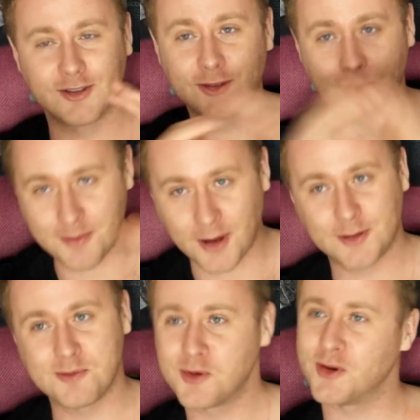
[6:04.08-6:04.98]
so
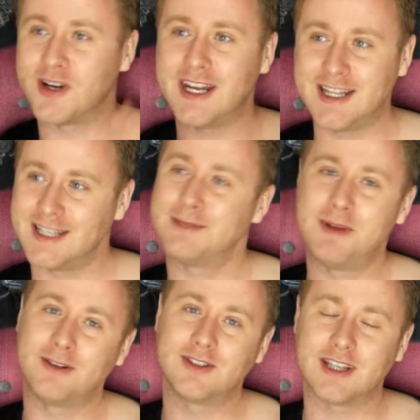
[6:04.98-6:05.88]
much more in this
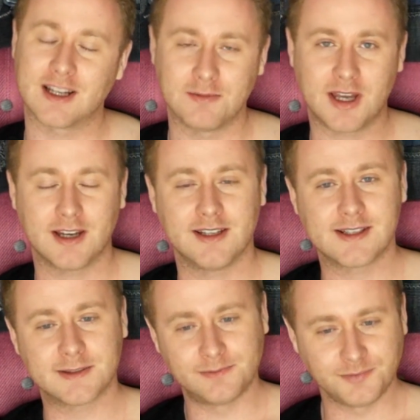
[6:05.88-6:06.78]
building
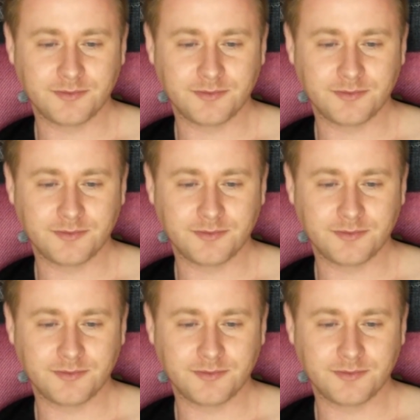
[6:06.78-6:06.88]
because